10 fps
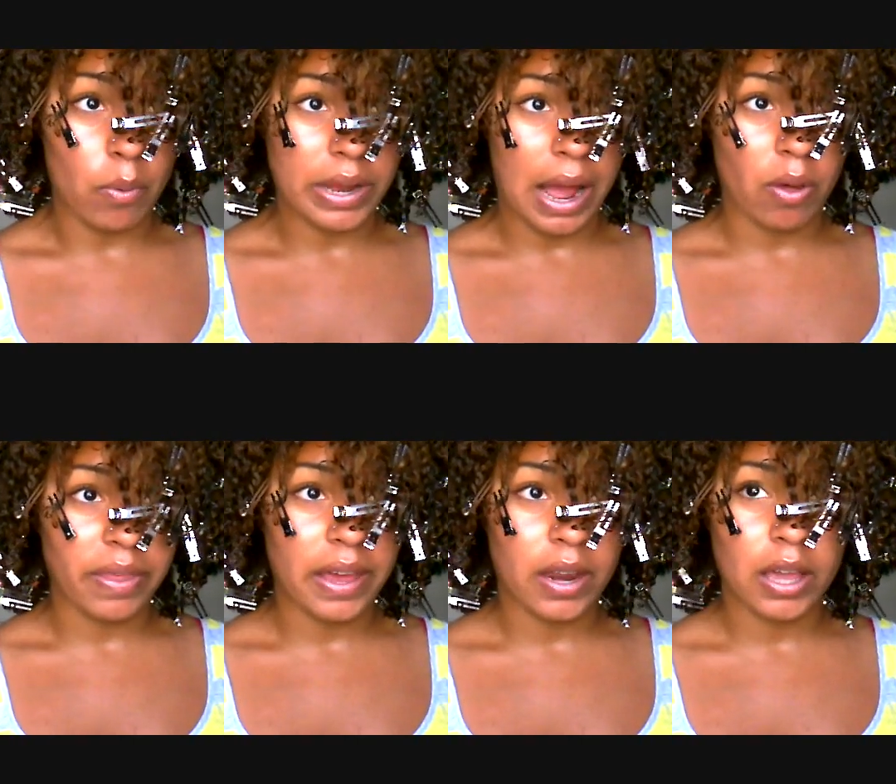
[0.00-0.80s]
I went
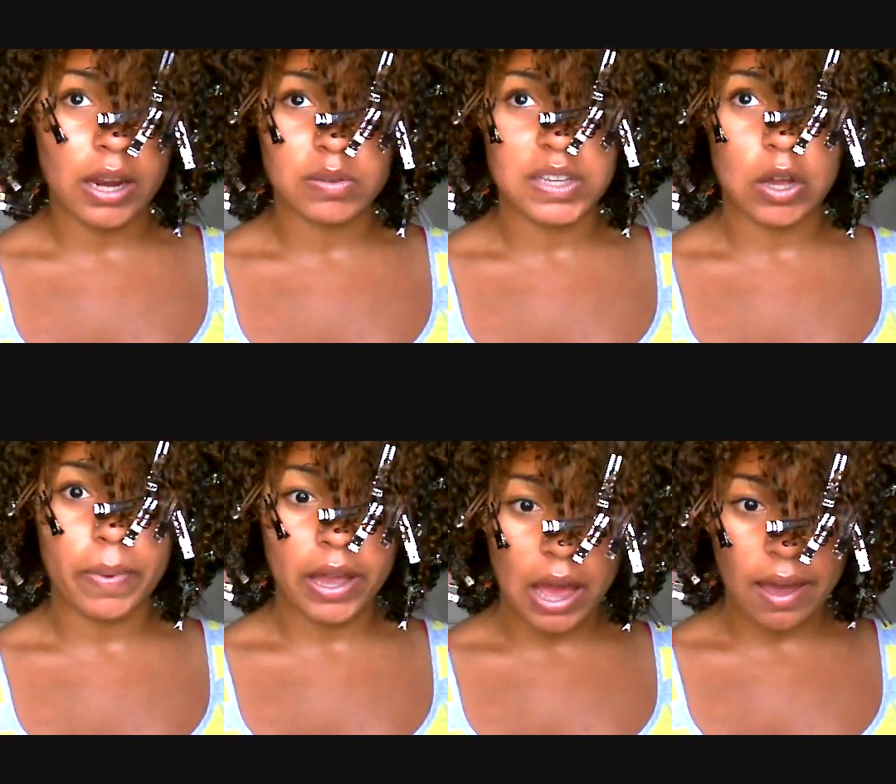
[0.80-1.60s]
out that night and I was like,
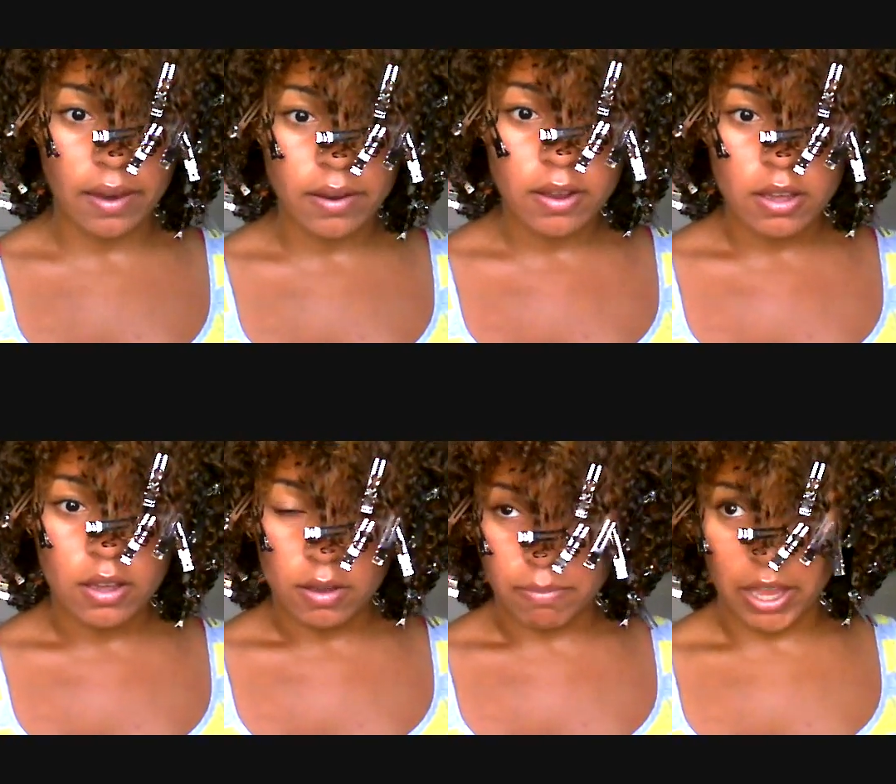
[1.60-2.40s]
oh my God,
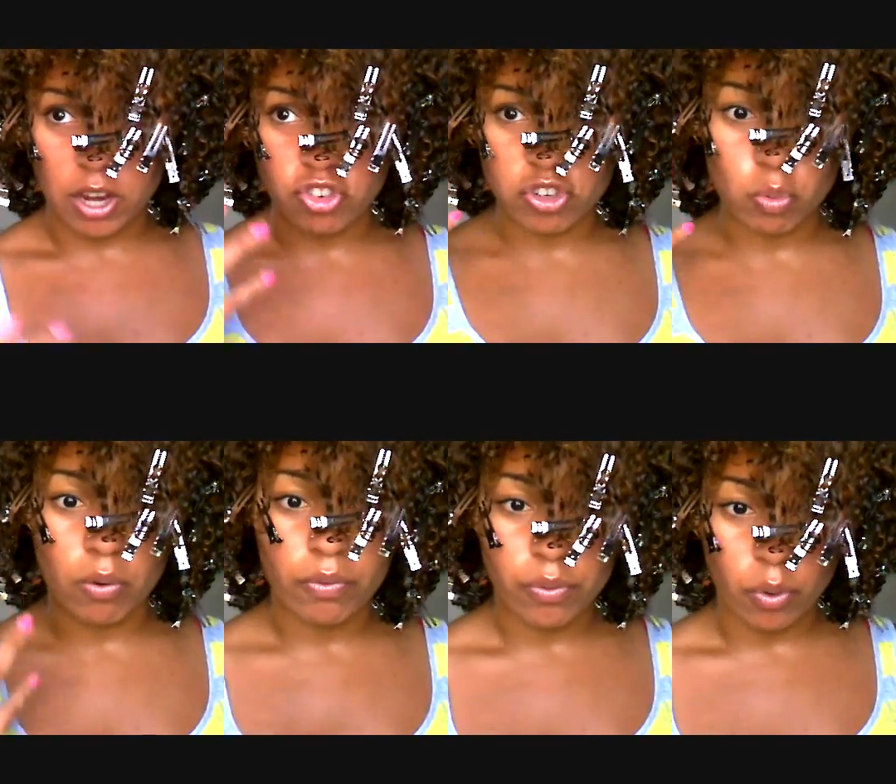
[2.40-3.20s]
my hair
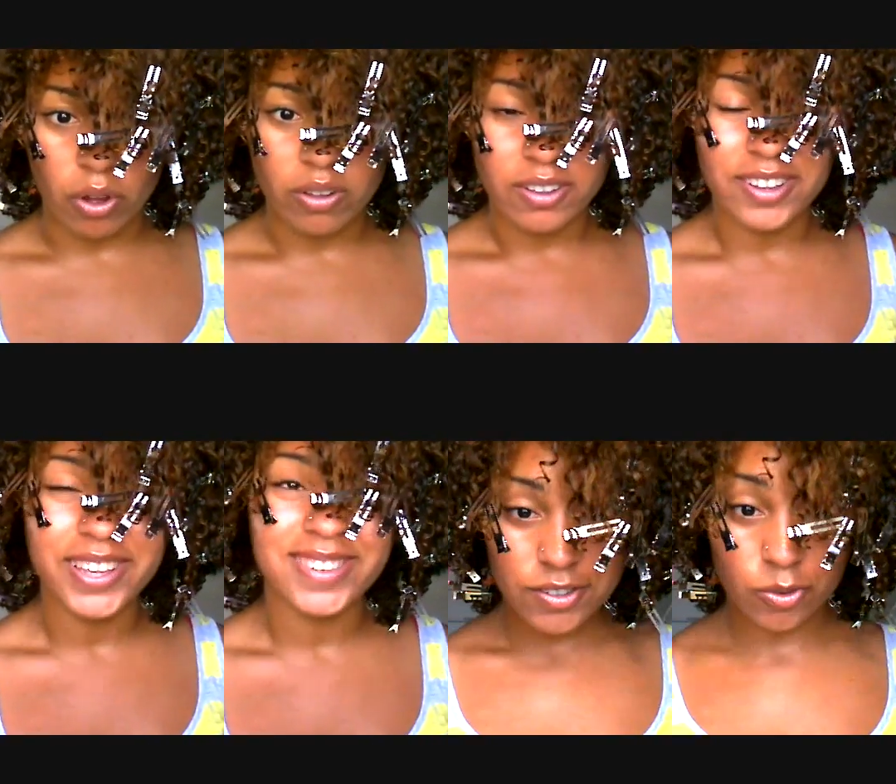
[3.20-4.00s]
just won't fall.
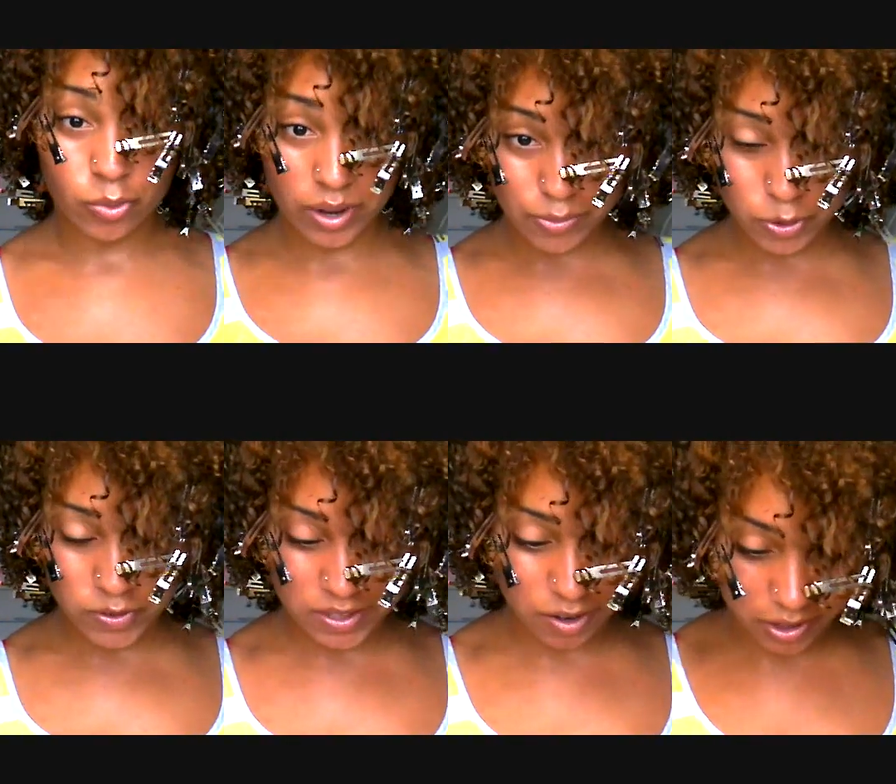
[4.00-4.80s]
So what I'm
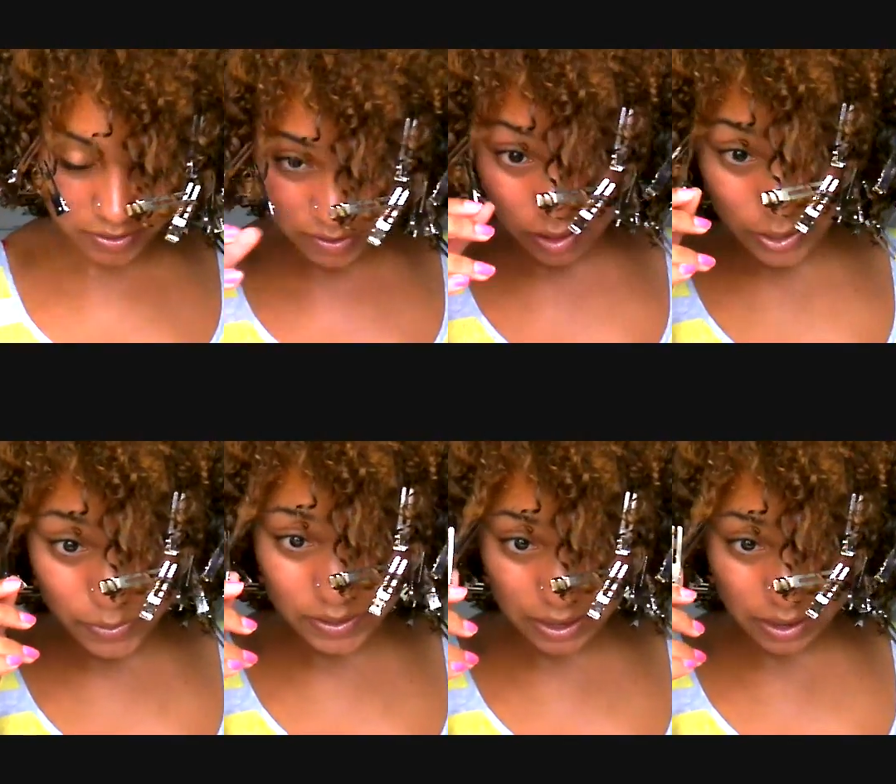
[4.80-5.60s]
using are these
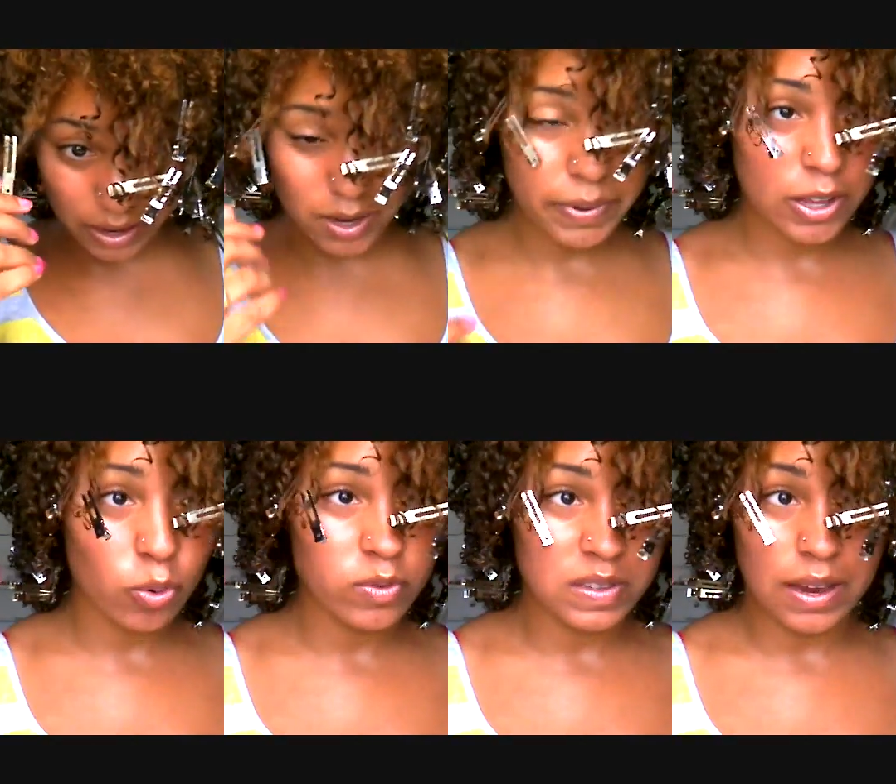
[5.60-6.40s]
clips, and anybody
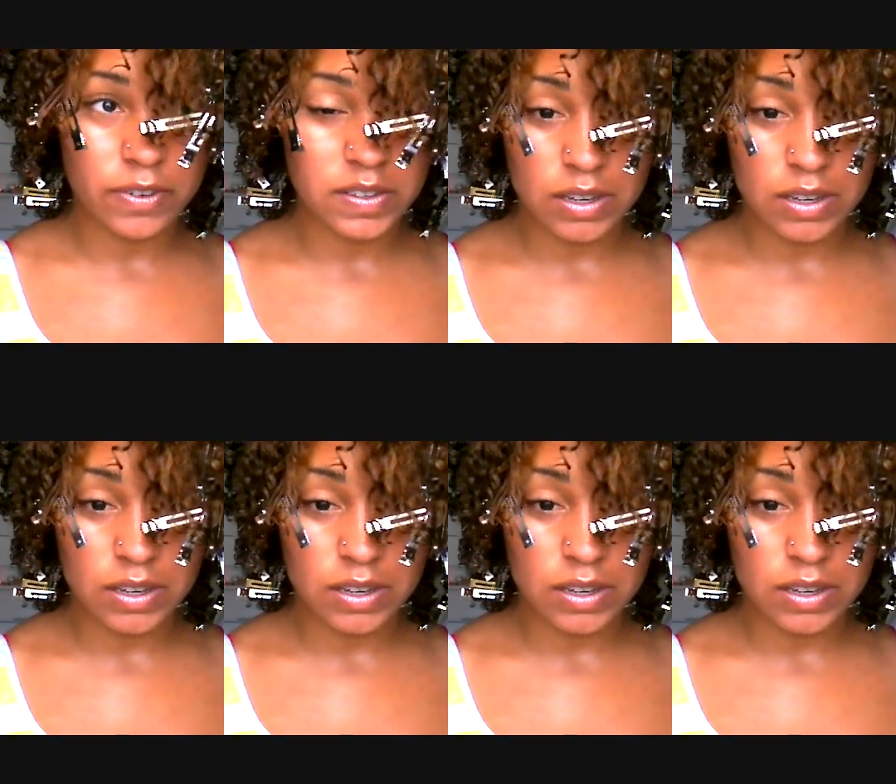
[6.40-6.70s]
who's ever